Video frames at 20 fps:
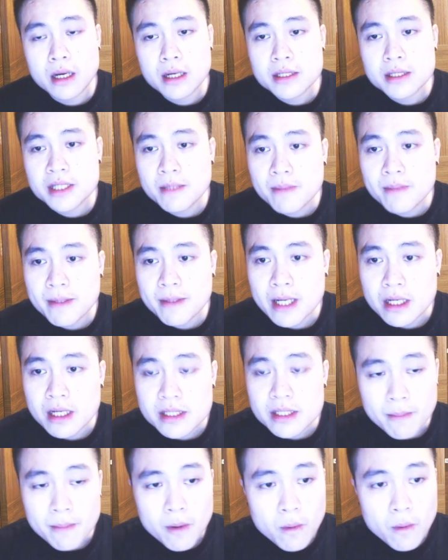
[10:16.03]
simply
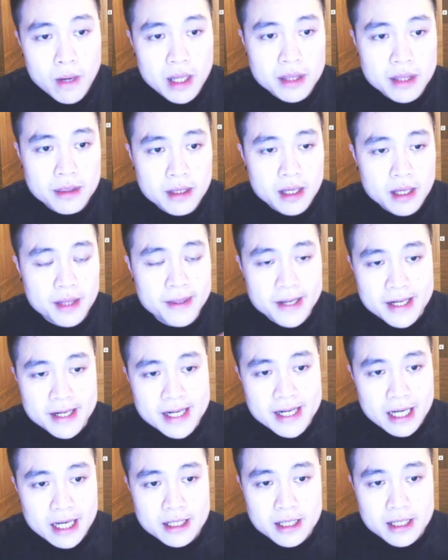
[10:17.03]
because number one, the
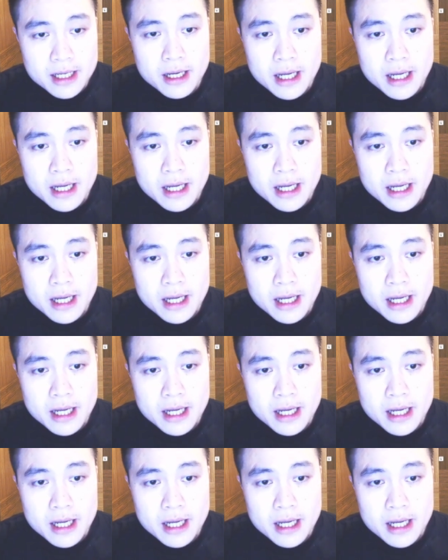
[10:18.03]
debt